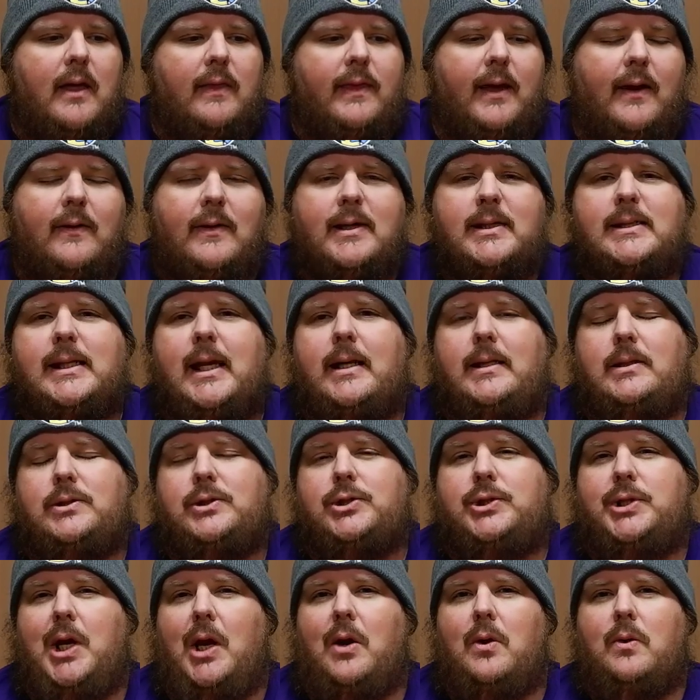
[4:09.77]
There is a
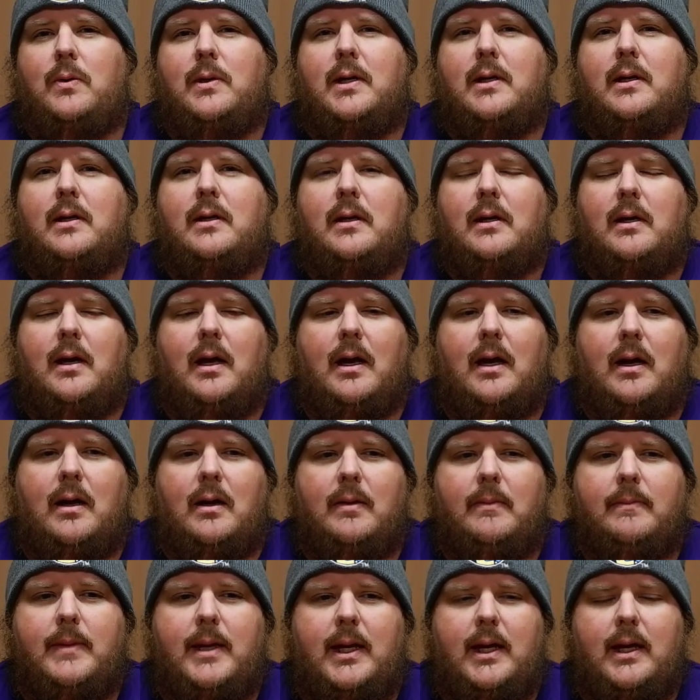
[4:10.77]
joke
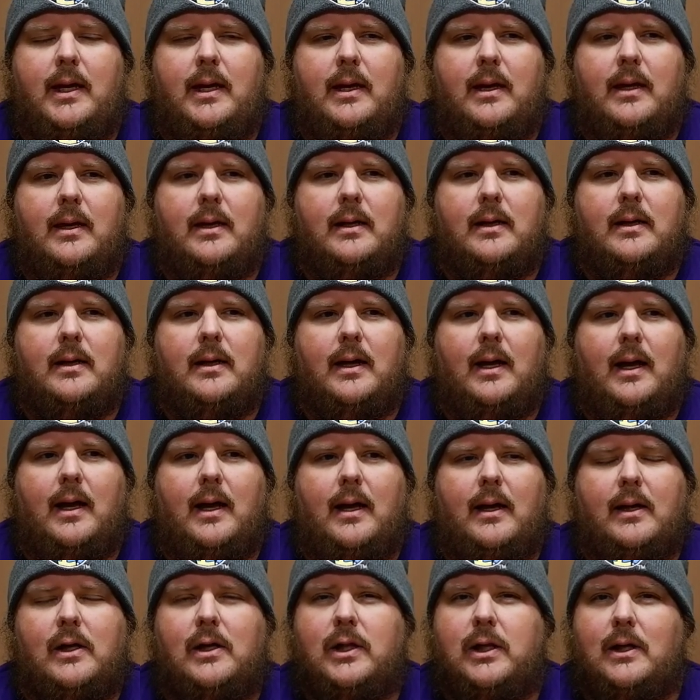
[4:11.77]
um, in
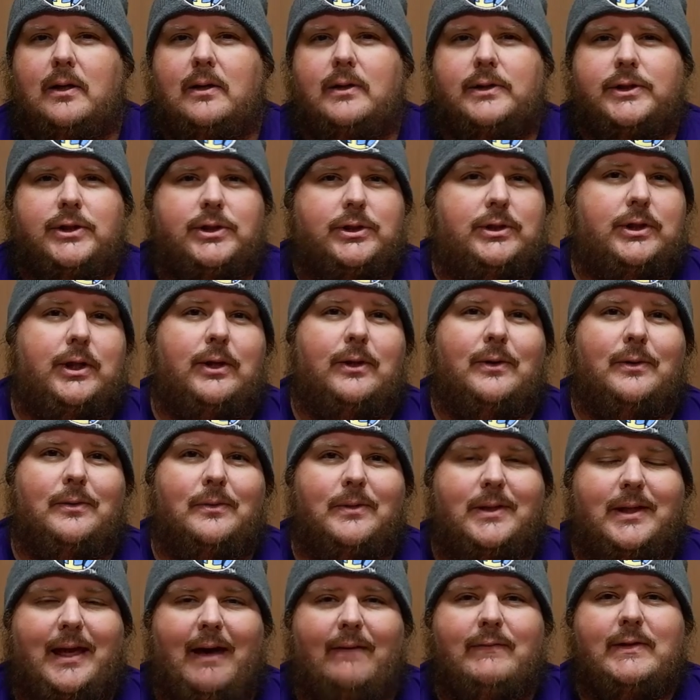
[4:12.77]
uh, Clerks
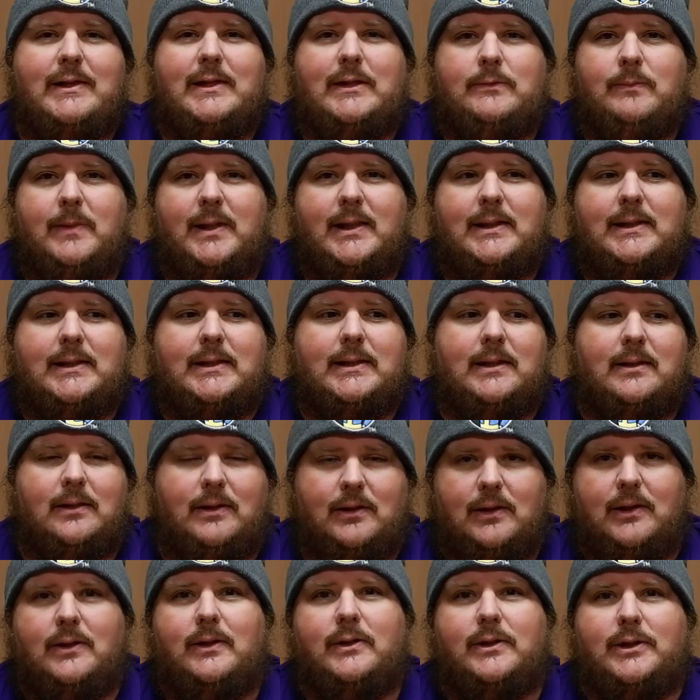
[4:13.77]
2, Kevin Smith's
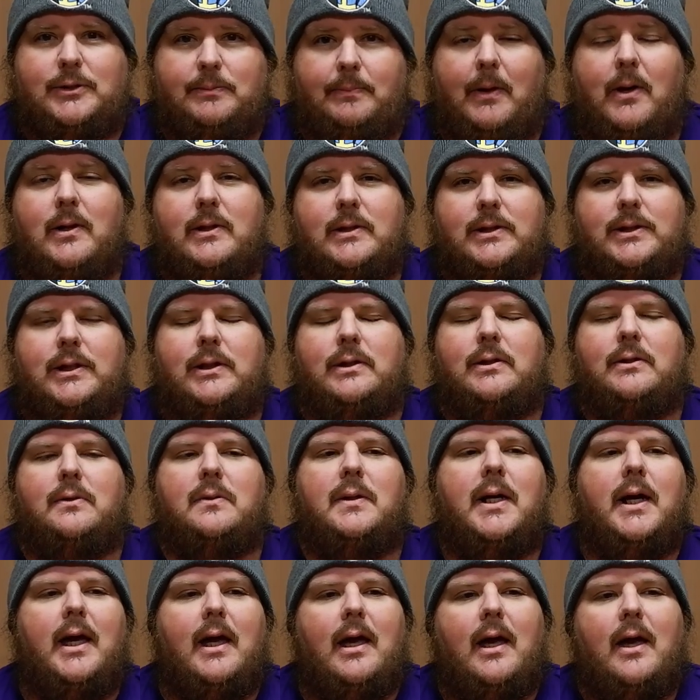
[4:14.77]
Clerks Part
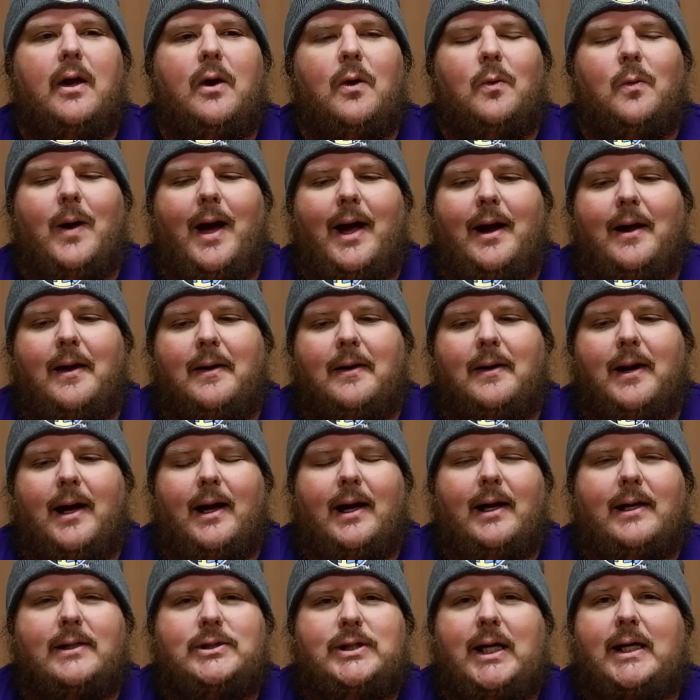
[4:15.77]
2, where
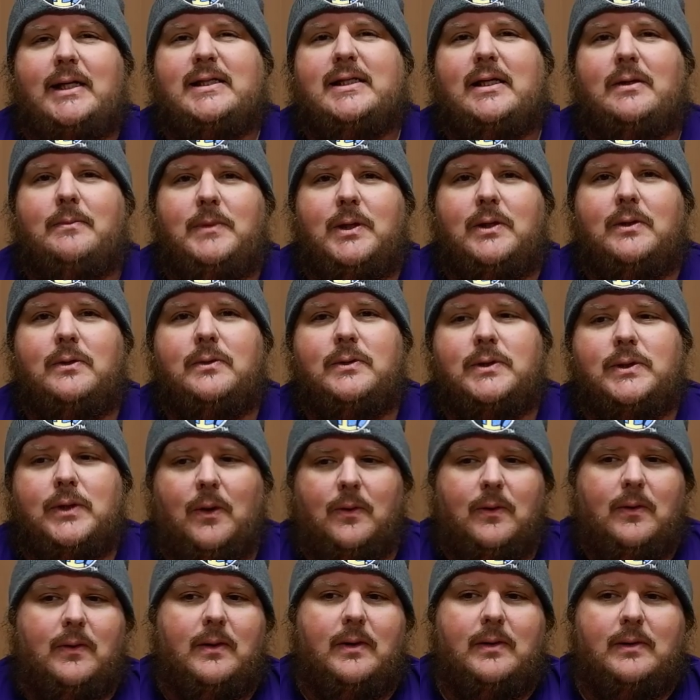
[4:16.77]
uh, Jason Mewes
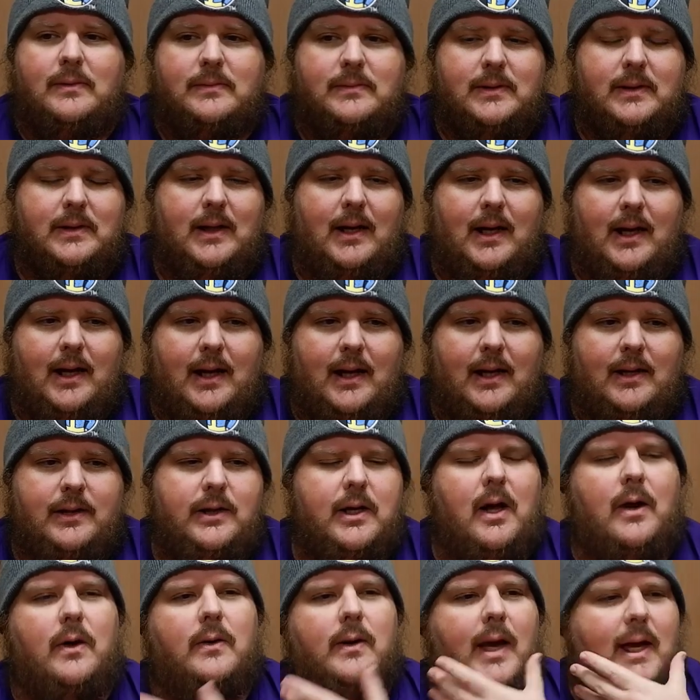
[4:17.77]
or, uh,
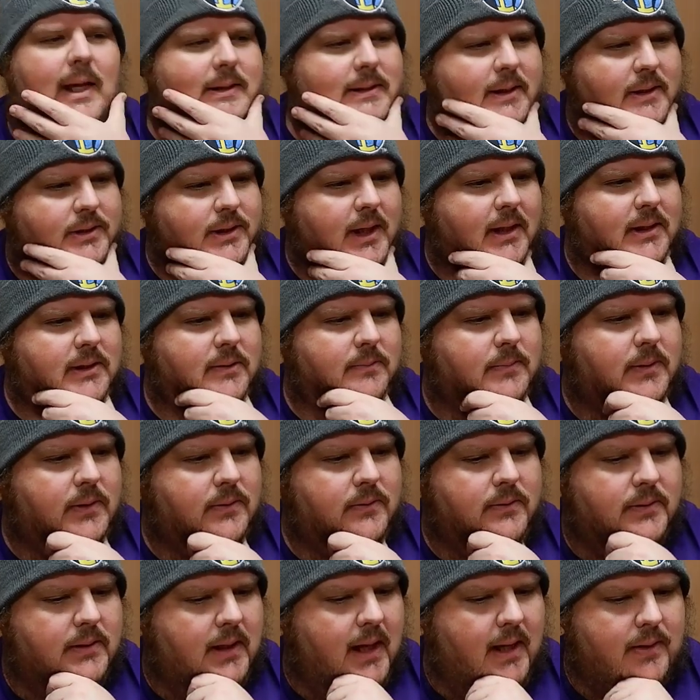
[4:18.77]
no, is it Jason
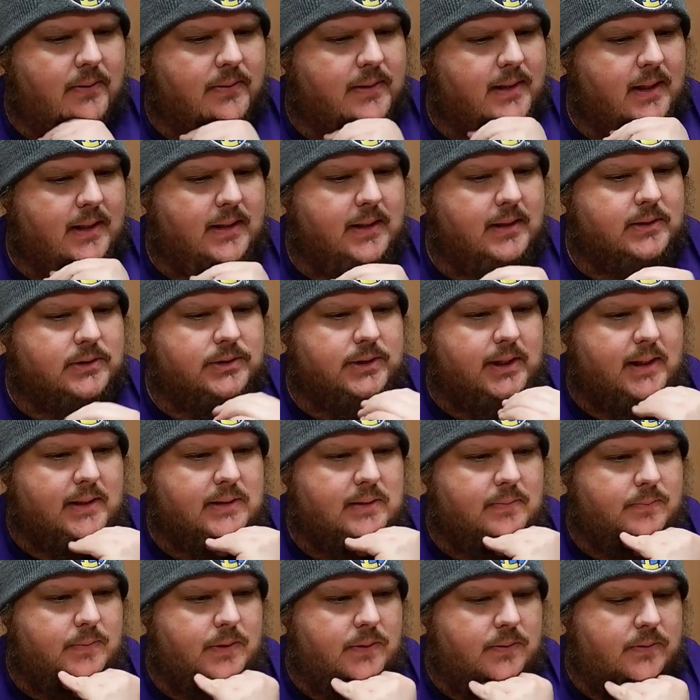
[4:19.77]
Mewes? I don't think it is
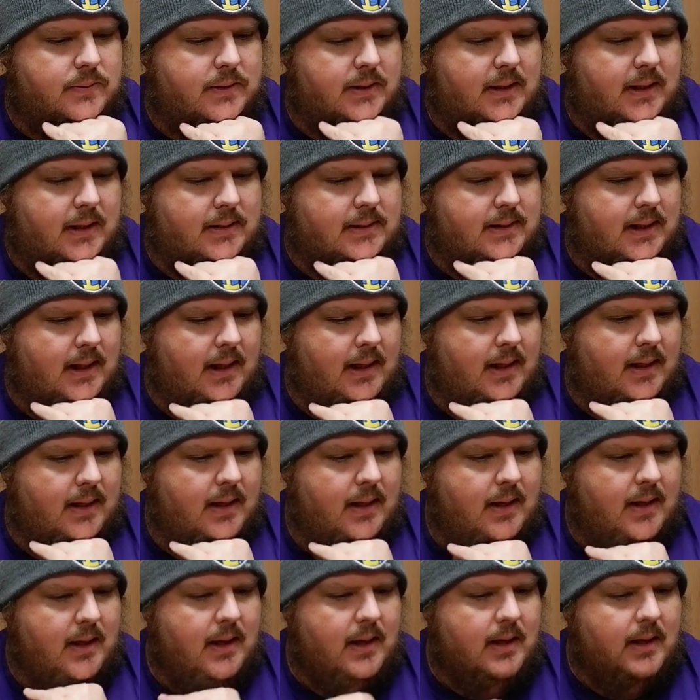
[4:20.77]
Jason Mewes. It's,
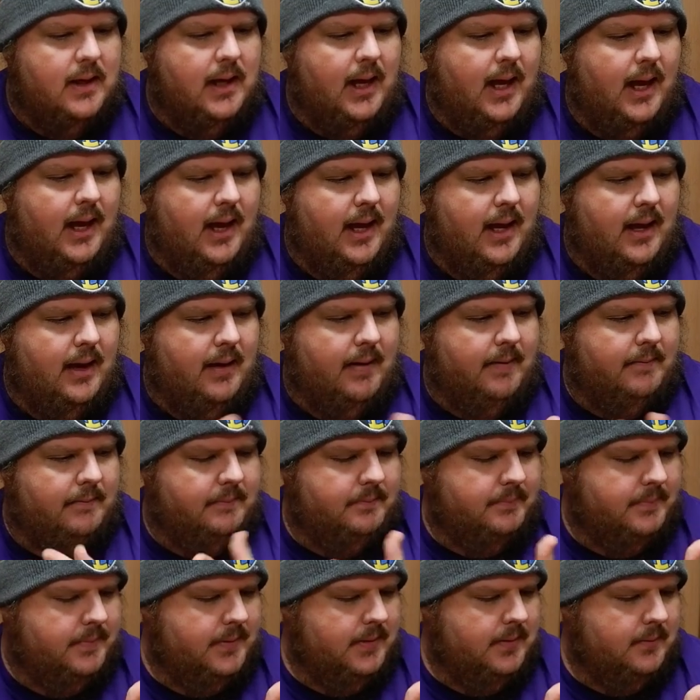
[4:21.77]
uh, uh,
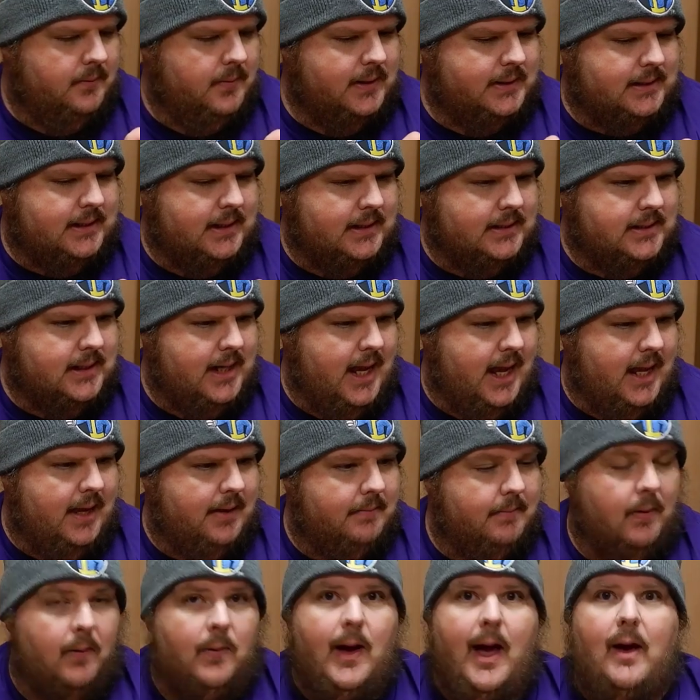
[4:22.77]
what's his
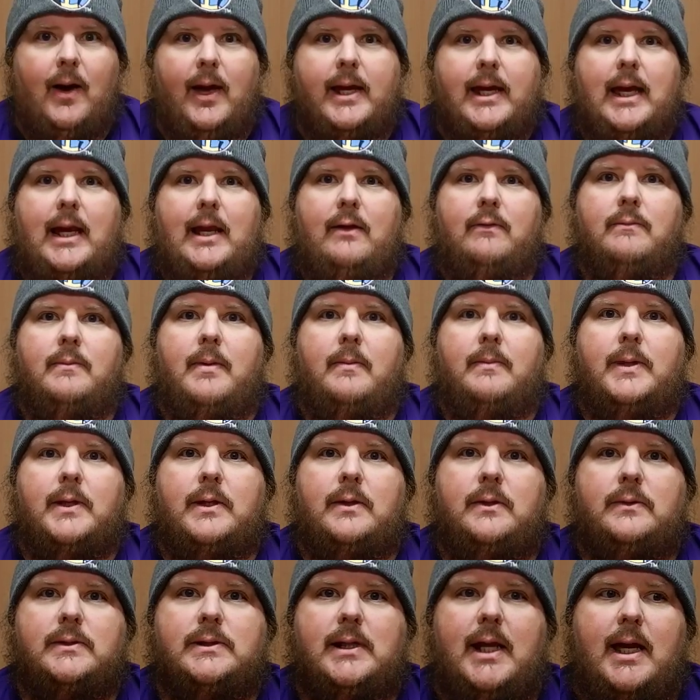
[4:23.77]
name? Wow, I can't even remember the
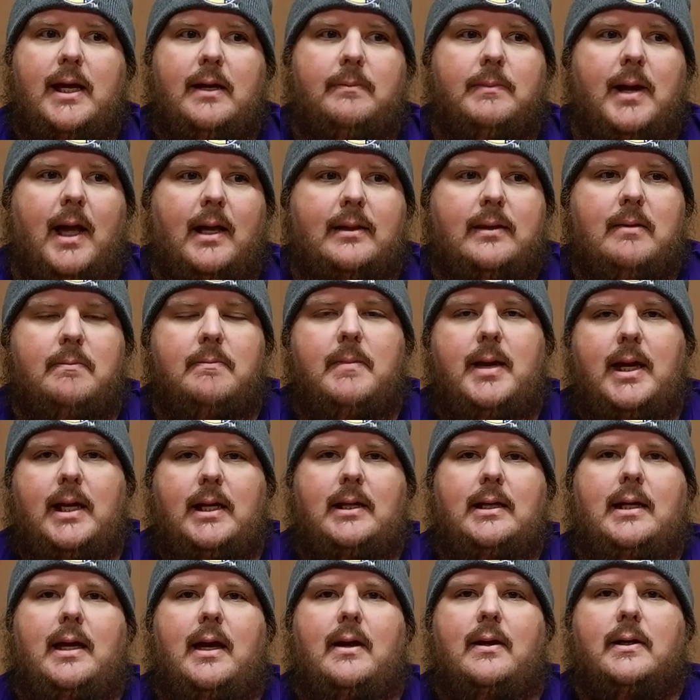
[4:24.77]
dude's name. Not the
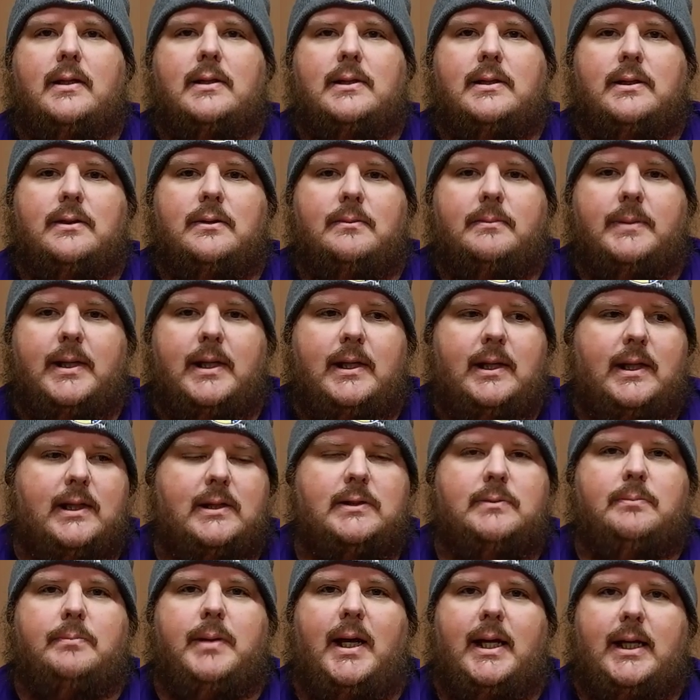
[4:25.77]
main character, but
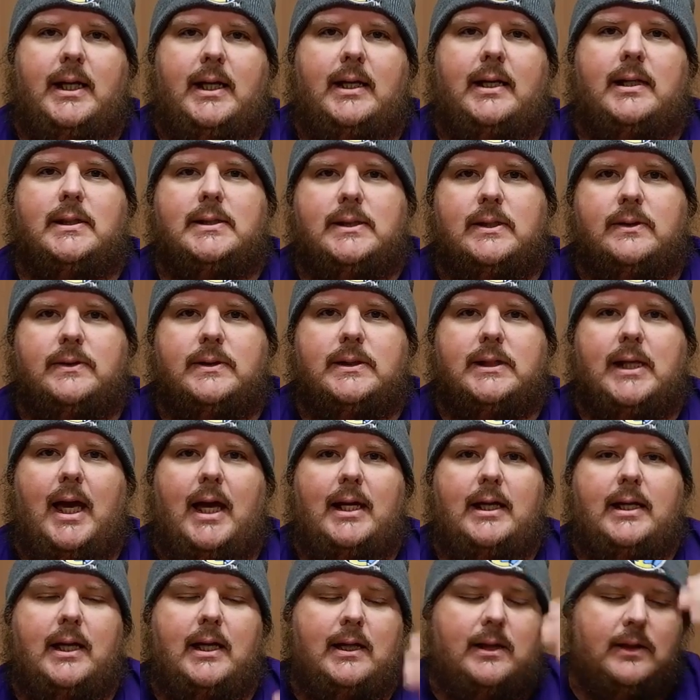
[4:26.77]
his buddy, his little
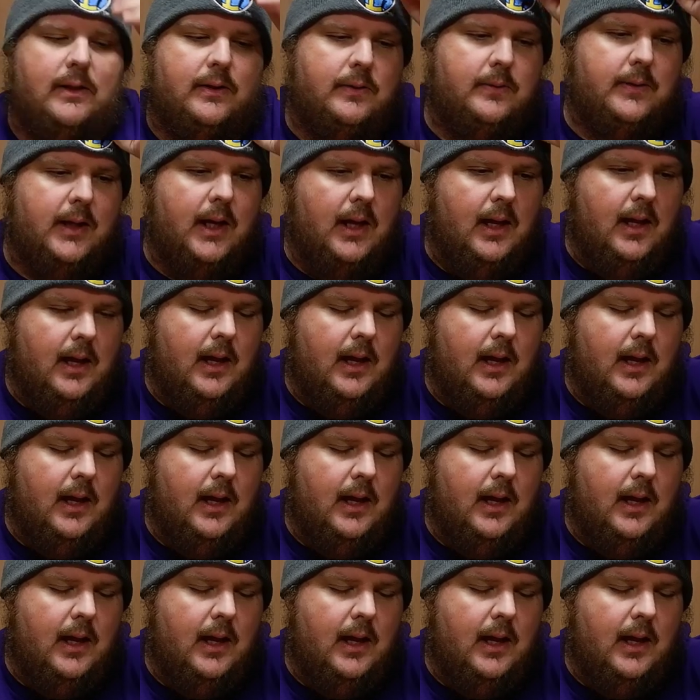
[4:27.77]
sidekick dude.